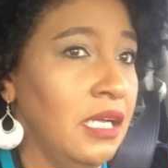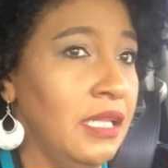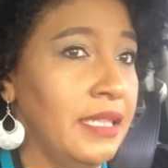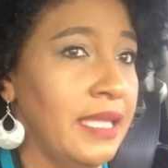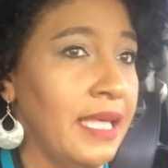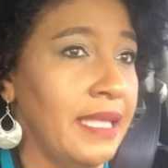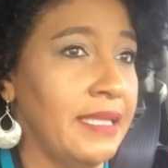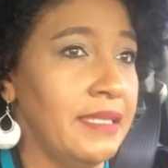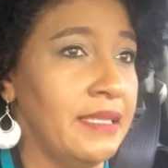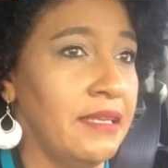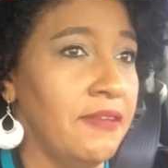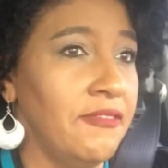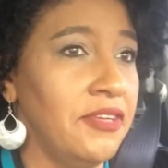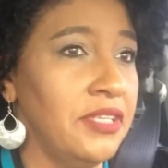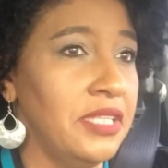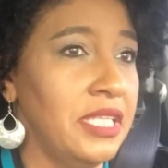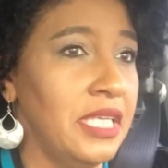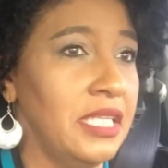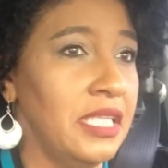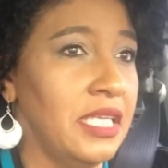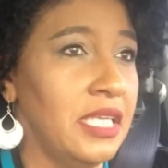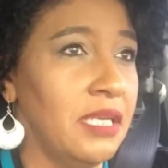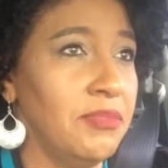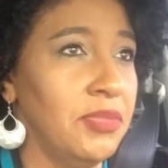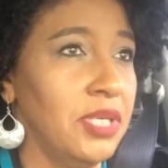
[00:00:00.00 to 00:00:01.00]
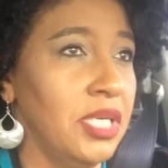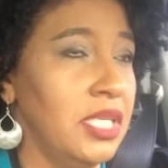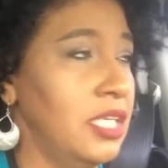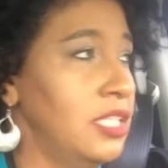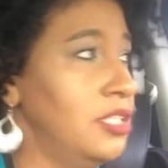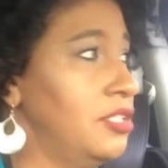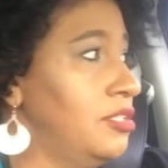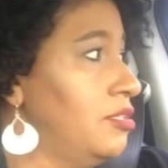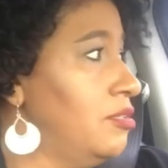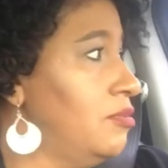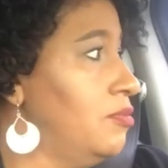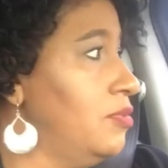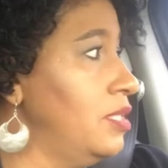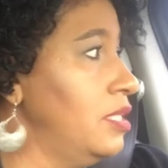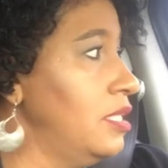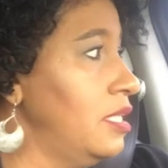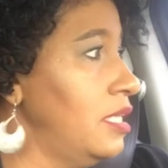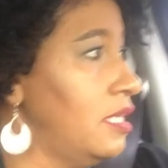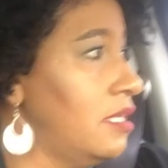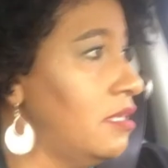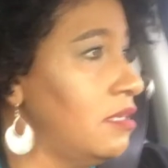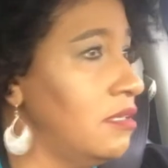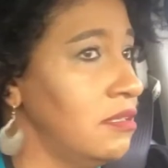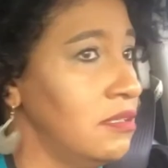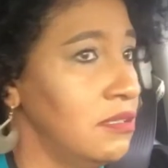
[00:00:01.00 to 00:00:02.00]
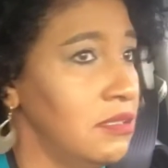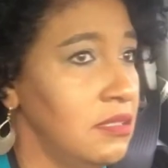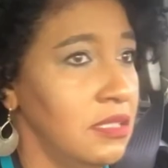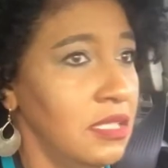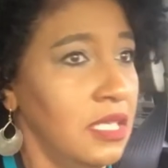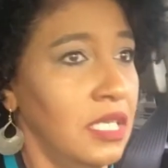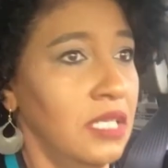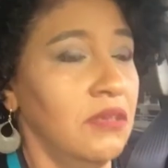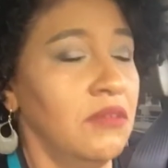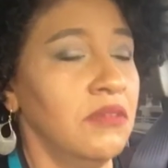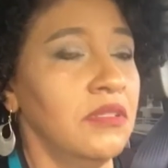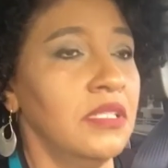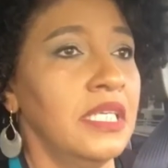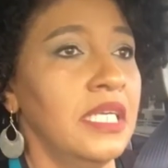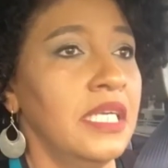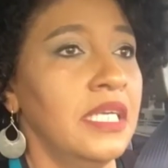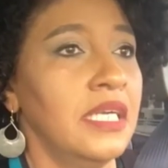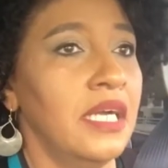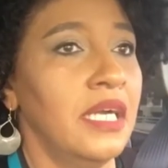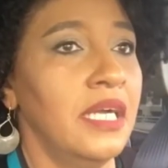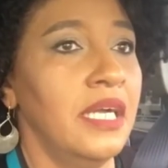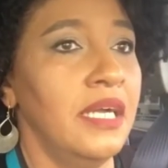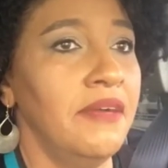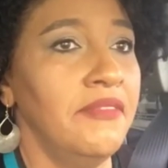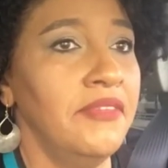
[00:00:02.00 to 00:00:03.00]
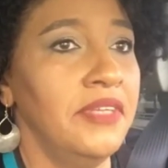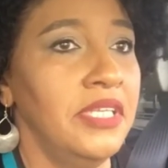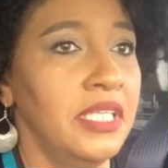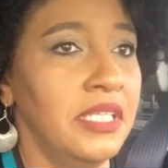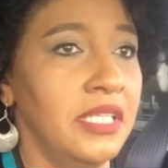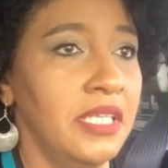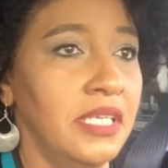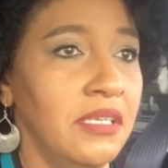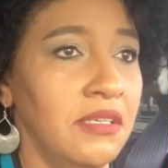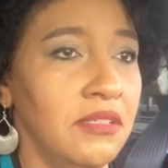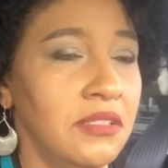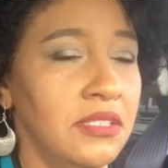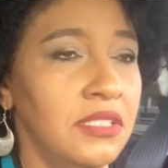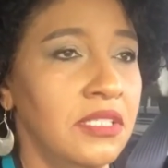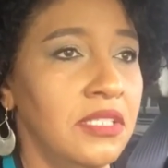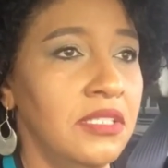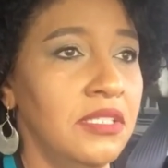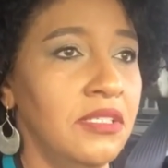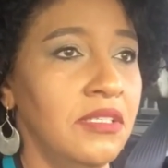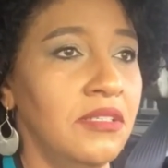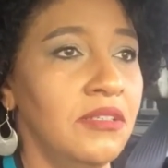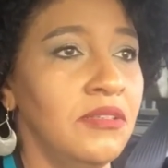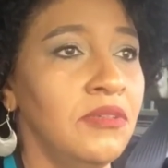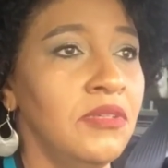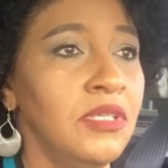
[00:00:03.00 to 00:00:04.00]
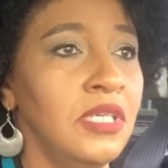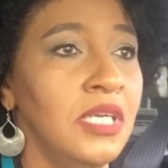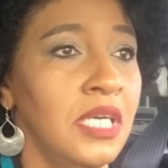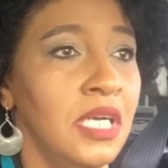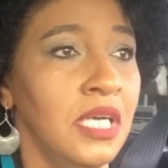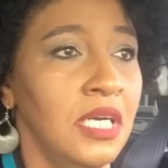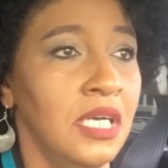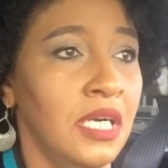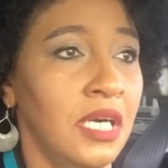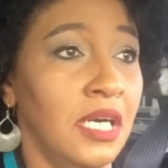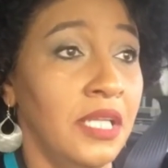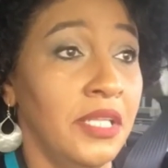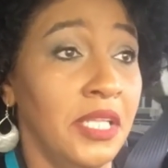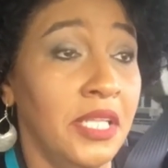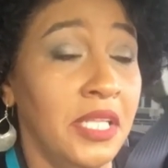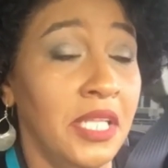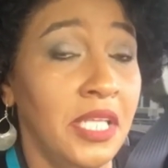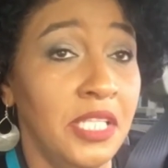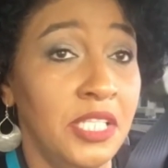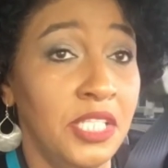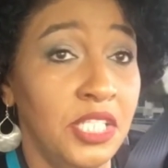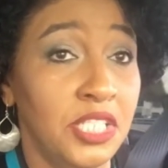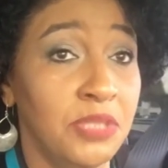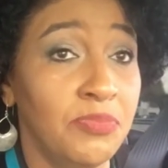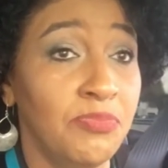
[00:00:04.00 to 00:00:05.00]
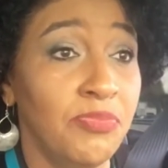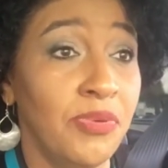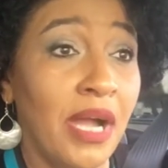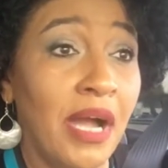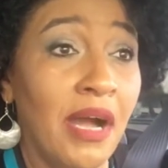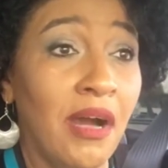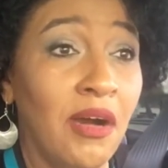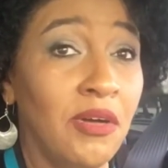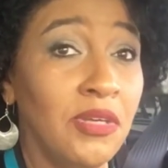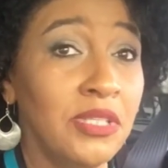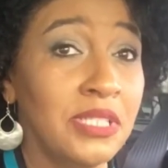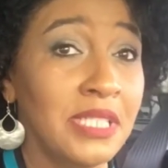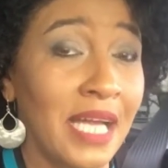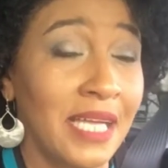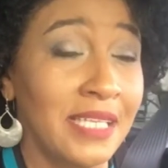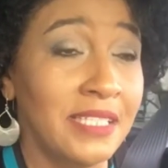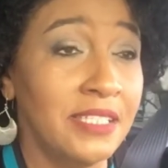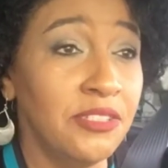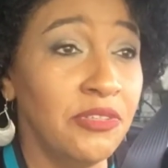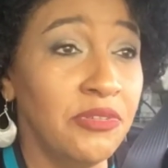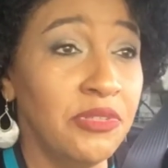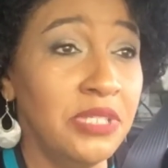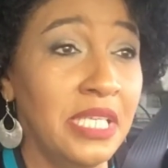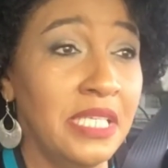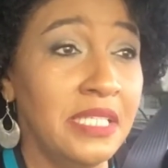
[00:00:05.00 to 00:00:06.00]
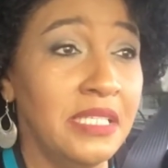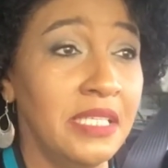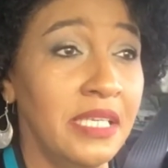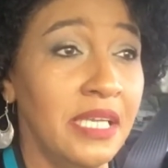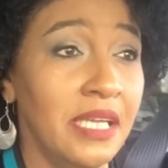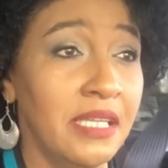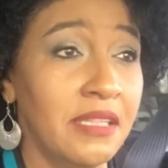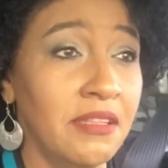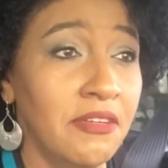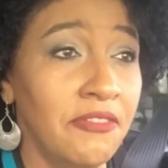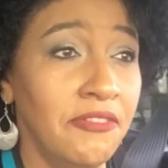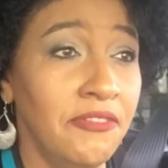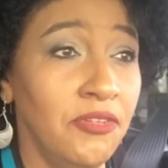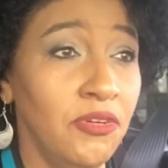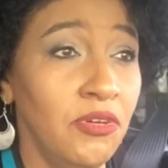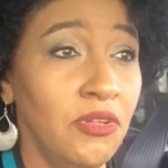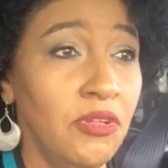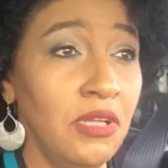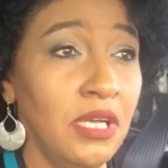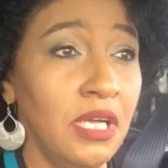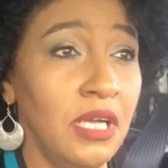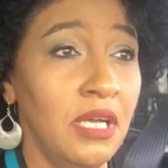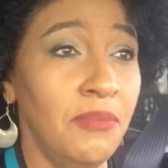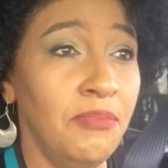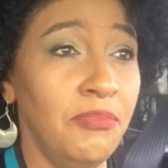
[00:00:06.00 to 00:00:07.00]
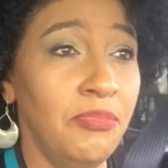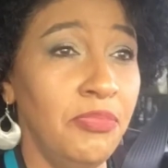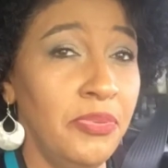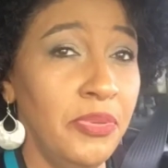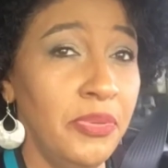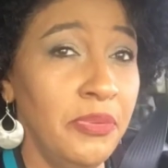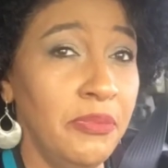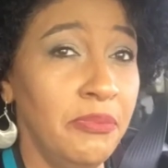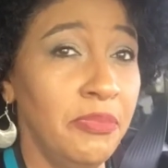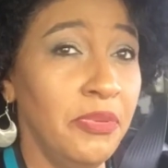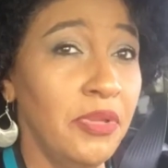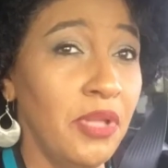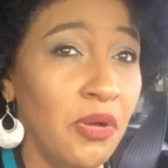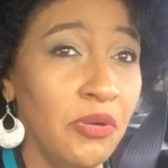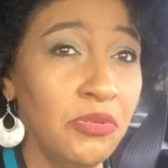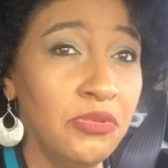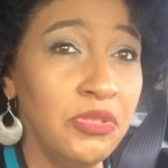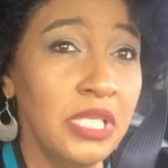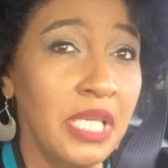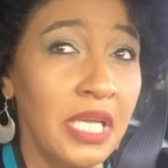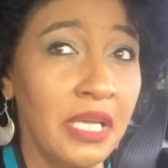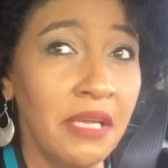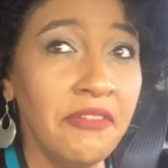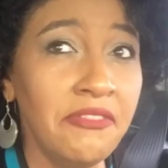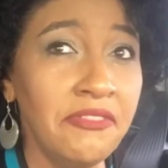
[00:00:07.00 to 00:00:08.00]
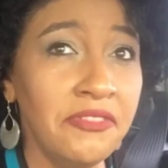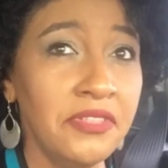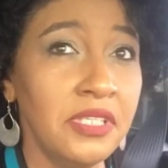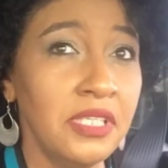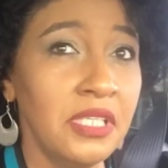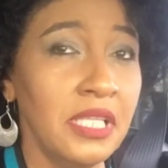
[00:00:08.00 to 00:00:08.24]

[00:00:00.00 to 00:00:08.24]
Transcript: that's everything that I'm going to do in there. I don't think I have anything else to do other than just browse. I still need to get the full loan gift.